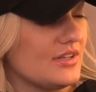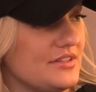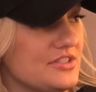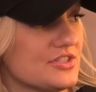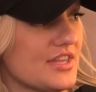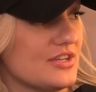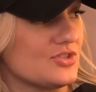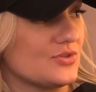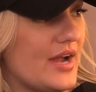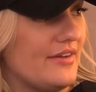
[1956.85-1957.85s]
and just
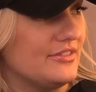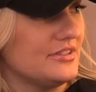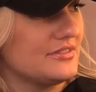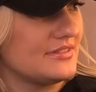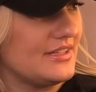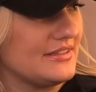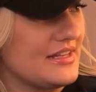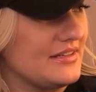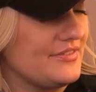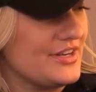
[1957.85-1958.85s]
like traveled and
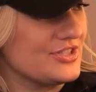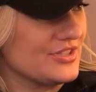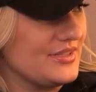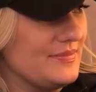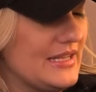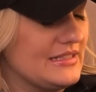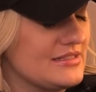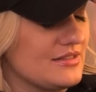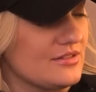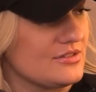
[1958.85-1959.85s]
then eventually made
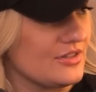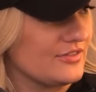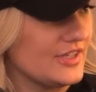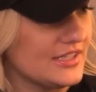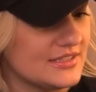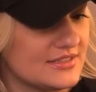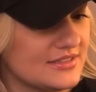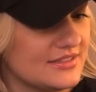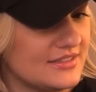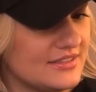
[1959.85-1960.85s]
it to the surface.